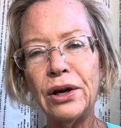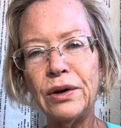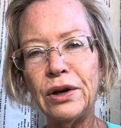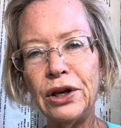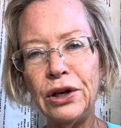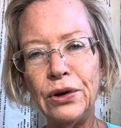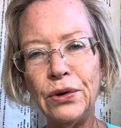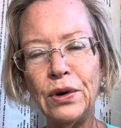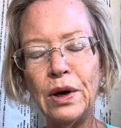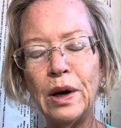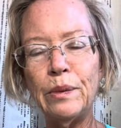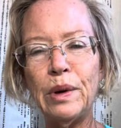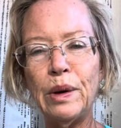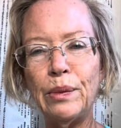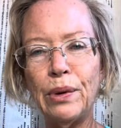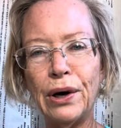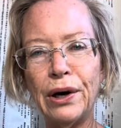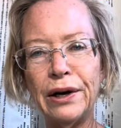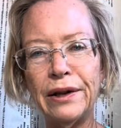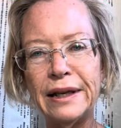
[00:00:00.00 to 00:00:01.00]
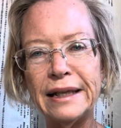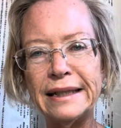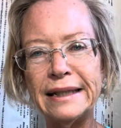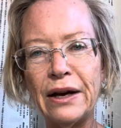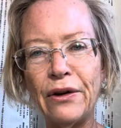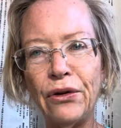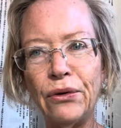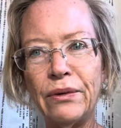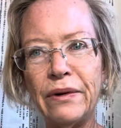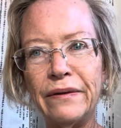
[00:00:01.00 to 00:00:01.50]
You can be part of this
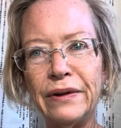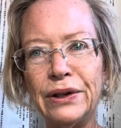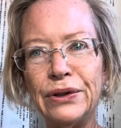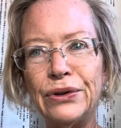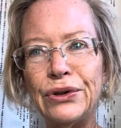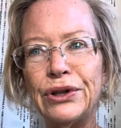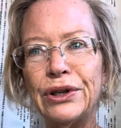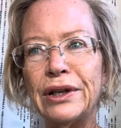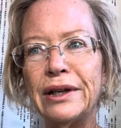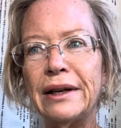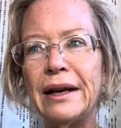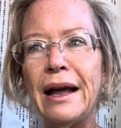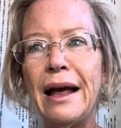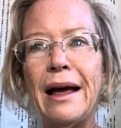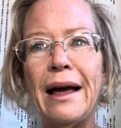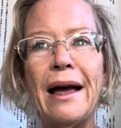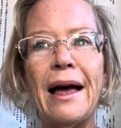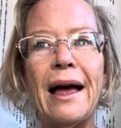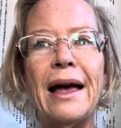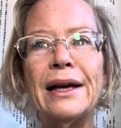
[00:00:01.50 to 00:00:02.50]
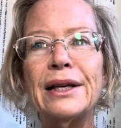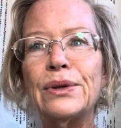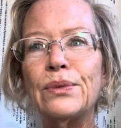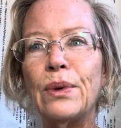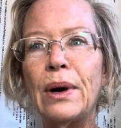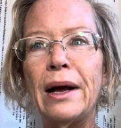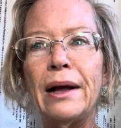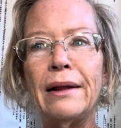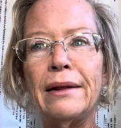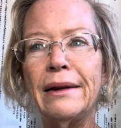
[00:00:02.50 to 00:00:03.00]
health revolution, as
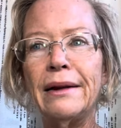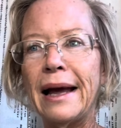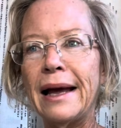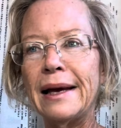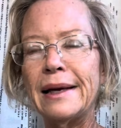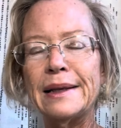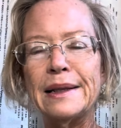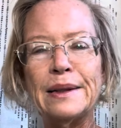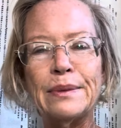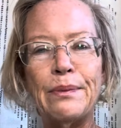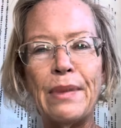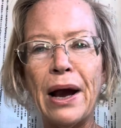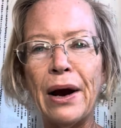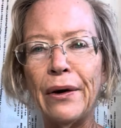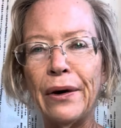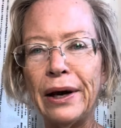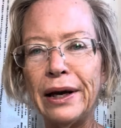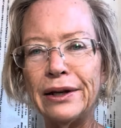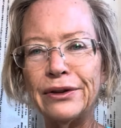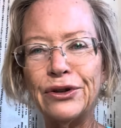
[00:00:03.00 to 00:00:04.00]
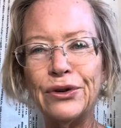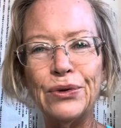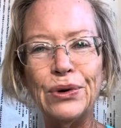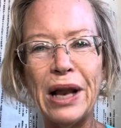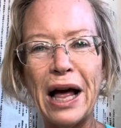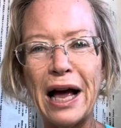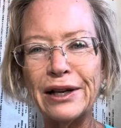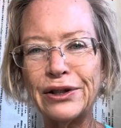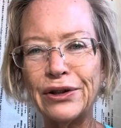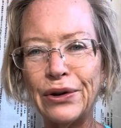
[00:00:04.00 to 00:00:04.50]
well as Mary, who
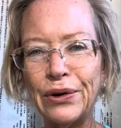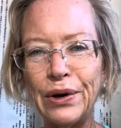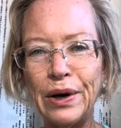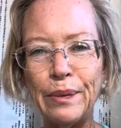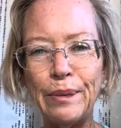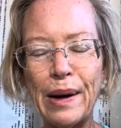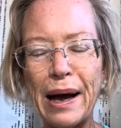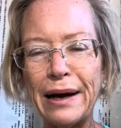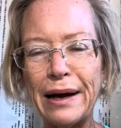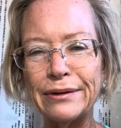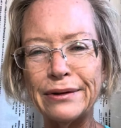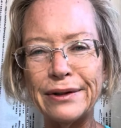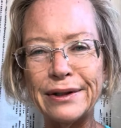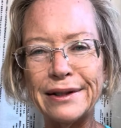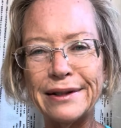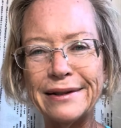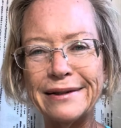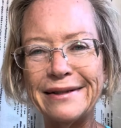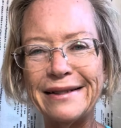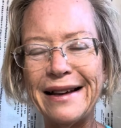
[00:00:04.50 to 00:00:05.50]
lost 30 pounds.